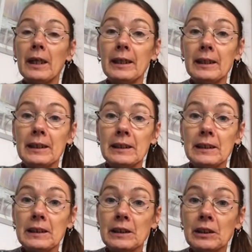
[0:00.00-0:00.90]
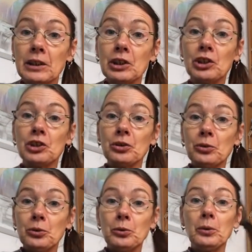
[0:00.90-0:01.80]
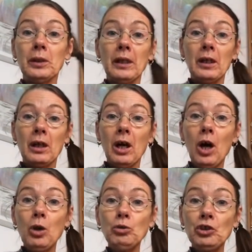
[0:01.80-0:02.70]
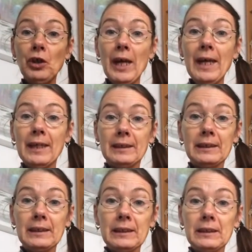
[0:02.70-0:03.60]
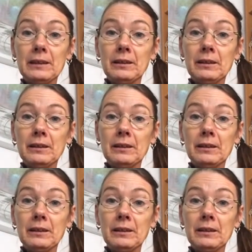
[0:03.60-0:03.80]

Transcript: is to hold your hands